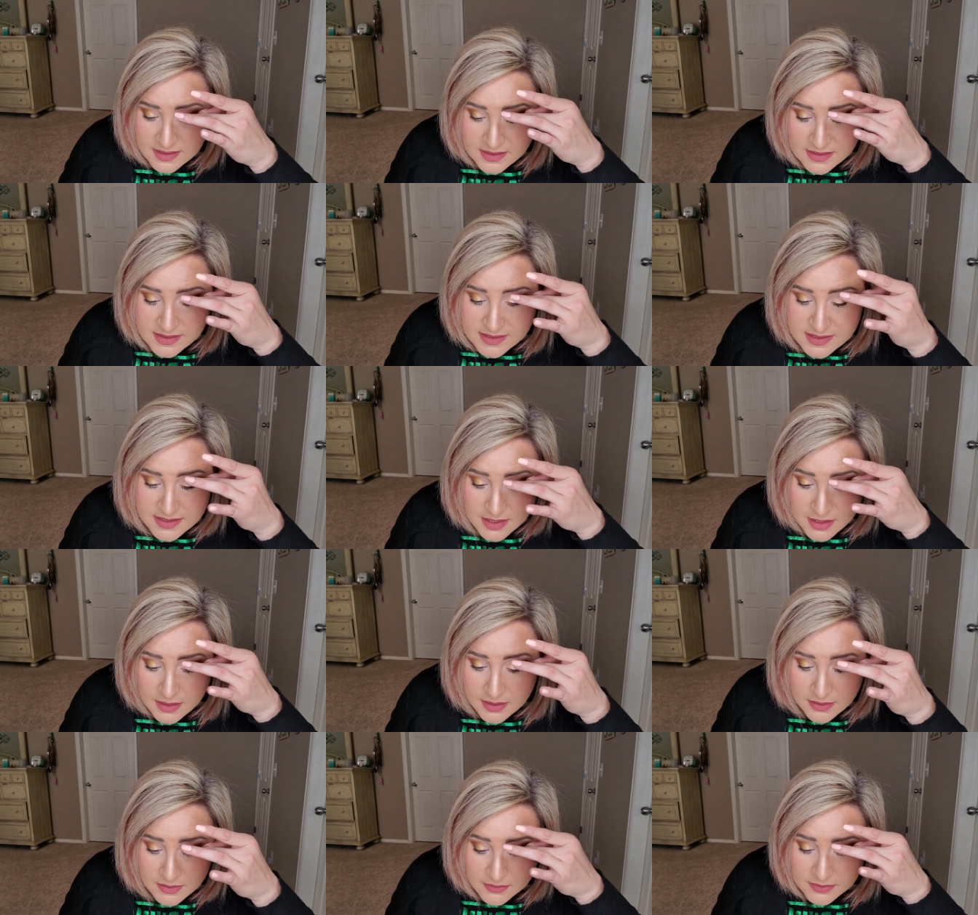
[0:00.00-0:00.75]

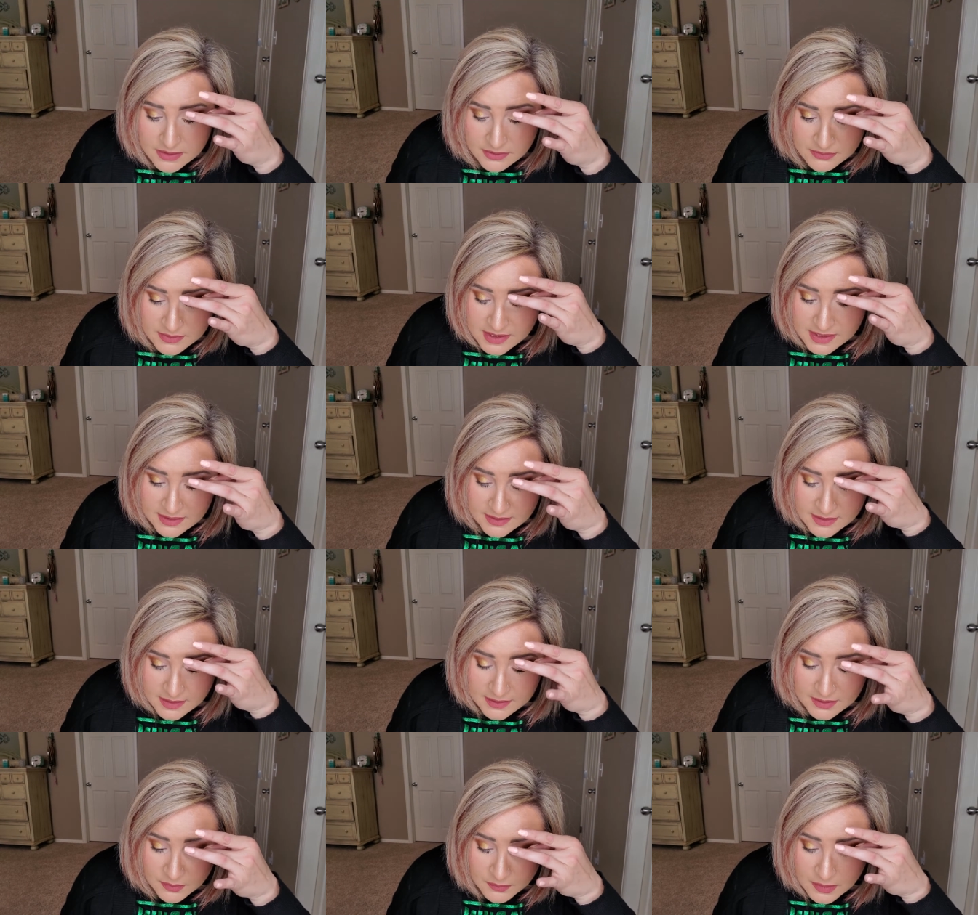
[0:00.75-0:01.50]
So you get
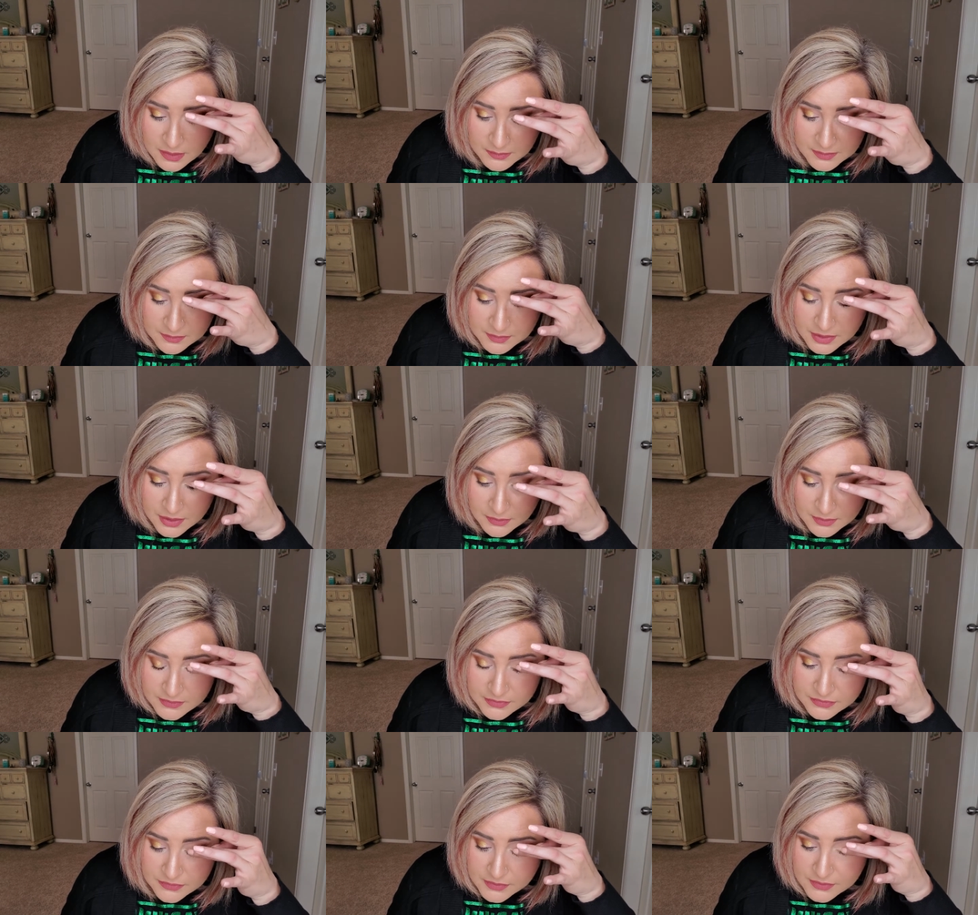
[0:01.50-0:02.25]
kind of what we were
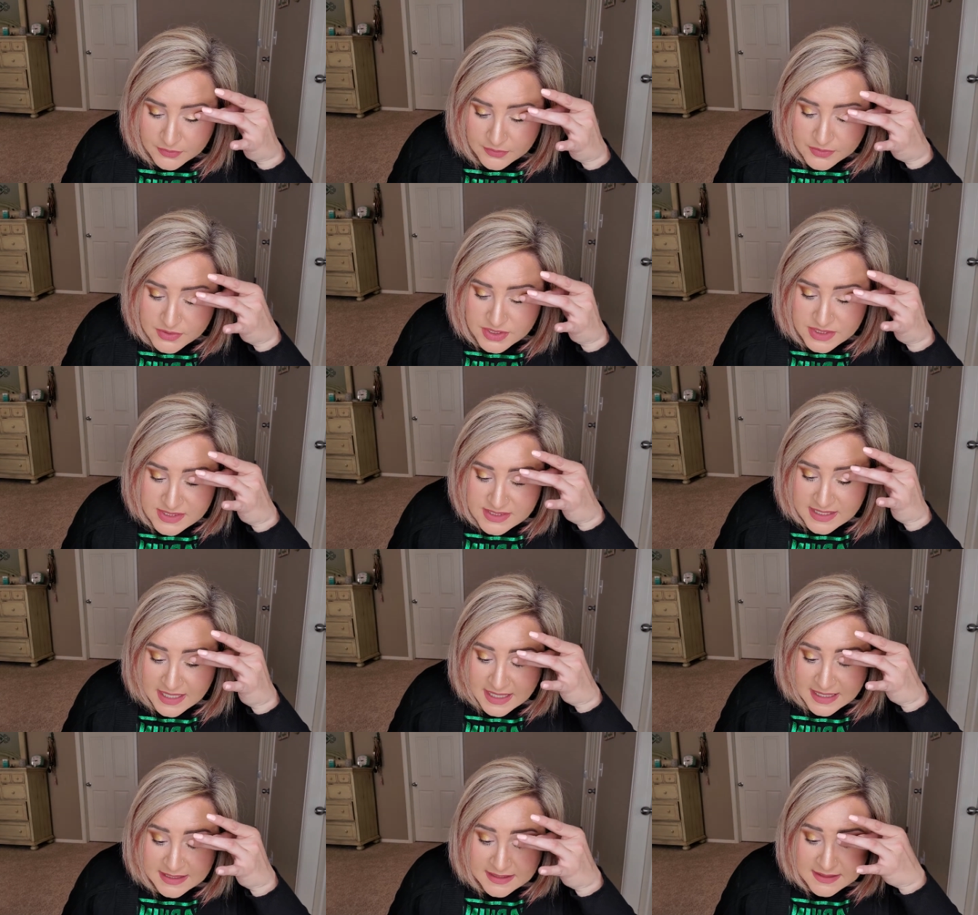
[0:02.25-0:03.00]
going through. Just
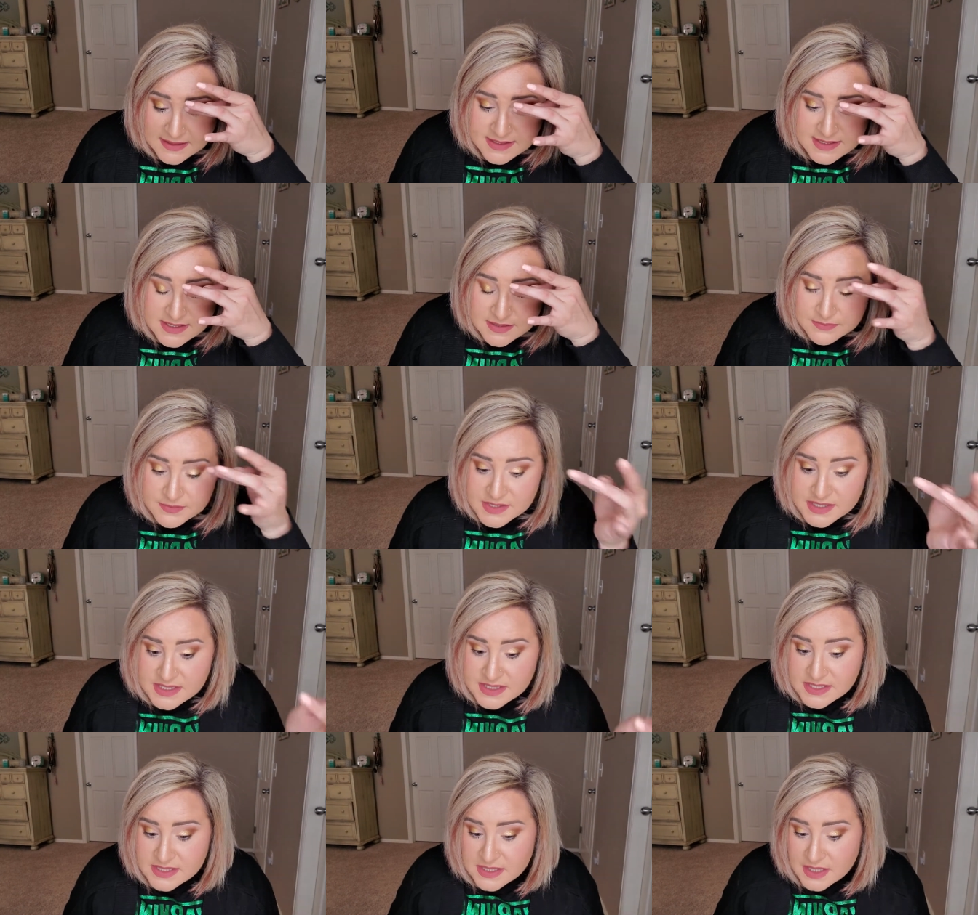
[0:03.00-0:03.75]
add in some
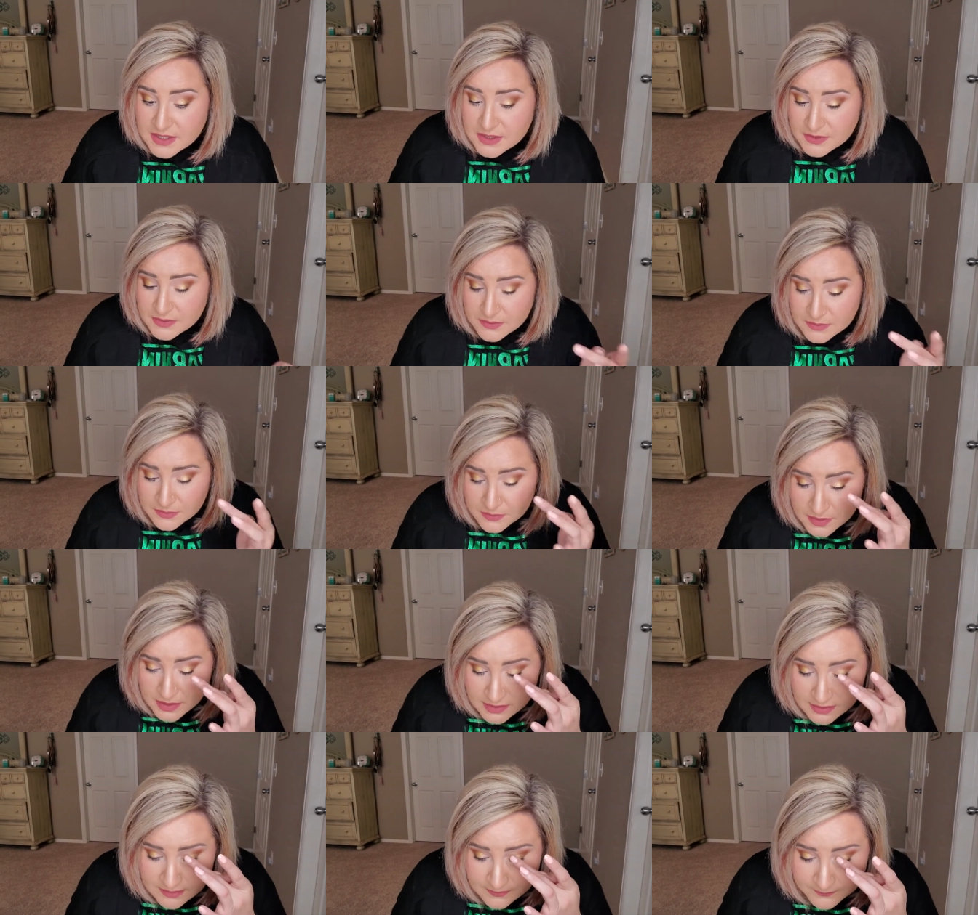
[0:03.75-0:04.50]

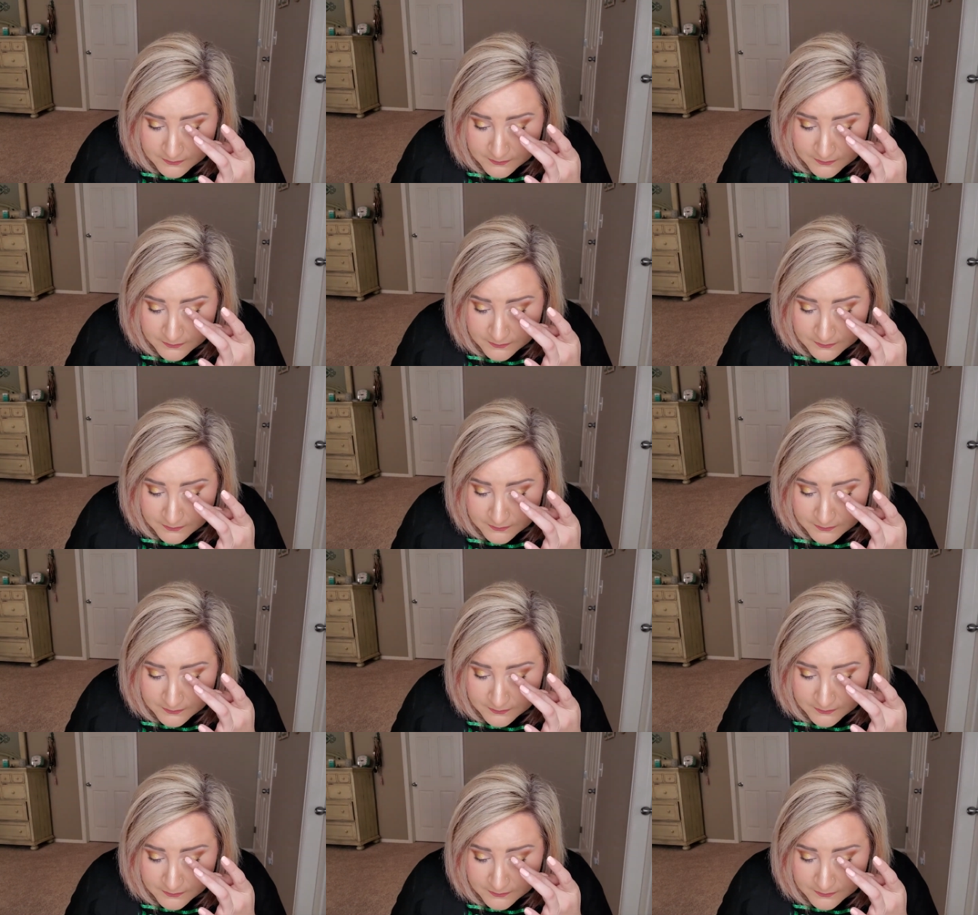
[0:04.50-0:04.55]
snow